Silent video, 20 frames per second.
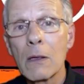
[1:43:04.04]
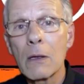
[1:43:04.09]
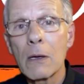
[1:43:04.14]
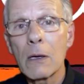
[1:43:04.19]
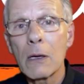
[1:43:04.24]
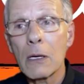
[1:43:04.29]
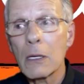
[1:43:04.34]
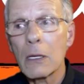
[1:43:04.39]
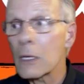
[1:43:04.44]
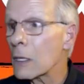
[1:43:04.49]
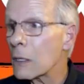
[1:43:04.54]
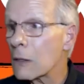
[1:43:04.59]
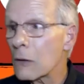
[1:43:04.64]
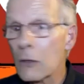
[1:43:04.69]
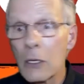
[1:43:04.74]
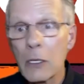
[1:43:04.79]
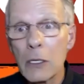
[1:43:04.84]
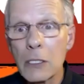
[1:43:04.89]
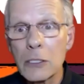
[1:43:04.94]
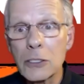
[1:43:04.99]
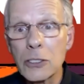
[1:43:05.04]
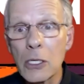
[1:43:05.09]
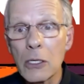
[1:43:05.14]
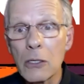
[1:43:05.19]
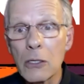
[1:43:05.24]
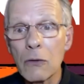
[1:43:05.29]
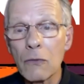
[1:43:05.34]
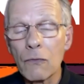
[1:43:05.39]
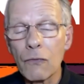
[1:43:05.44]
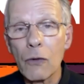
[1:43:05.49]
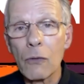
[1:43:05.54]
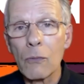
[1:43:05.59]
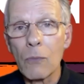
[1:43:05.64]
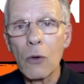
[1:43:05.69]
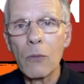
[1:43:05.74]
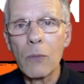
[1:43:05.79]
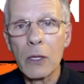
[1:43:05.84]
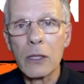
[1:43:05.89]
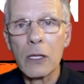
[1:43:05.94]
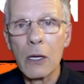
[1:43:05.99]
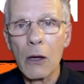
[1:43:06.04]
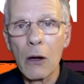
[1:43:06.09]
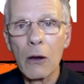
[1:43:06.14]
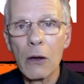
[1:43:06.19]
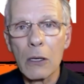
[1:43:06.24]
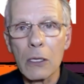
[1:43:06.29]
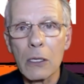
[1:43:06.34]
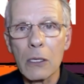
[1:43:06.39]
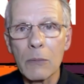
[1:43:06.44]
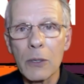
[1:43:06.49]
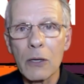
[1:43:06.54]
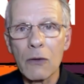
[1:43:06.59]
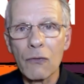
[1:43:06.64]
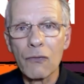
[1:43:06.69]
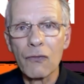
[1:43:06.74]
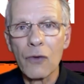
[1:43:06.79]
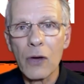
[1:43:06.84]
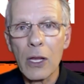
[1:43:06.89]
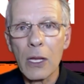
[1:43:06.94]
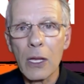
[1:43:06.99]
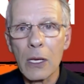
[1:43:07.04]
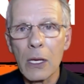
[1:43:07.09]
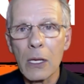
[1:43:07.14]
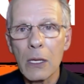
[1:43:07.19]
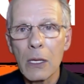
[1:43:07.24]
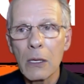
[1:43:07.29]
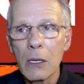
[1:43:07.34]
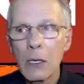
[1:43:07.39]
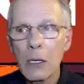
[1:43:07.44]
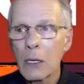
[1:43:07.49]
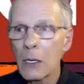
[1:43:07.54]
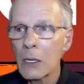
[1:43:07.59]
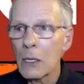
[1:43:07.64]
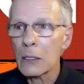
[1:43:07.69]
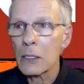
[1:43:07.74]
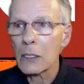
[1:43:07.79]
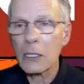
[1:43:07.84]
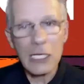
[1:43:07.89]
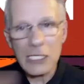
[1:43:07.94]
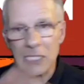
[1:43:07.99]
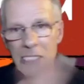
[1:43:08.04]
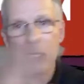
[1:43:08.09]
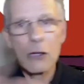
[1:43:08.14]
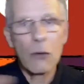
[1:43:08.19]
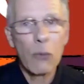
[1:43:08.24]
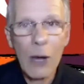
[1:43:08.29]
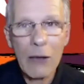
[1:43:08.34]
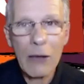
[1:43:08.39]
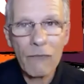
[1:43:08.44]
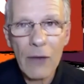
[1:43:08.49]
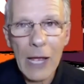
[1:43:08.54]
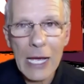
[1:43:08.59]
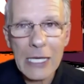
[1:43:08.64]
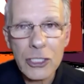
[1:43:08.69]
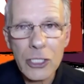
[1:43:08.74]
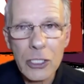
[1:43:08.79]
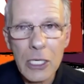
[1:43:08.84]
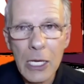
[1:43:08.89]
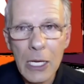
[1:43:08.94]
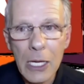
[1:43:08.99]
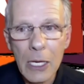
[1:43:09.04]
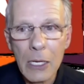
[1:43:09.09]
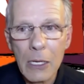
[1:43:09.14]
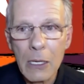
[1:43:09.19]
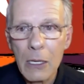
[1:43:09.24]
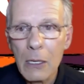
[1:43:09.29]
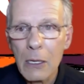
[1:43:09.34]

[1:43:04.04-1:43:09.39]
And they look at each other, and for a moment, they are a little bit afraid. And they see the white flash again.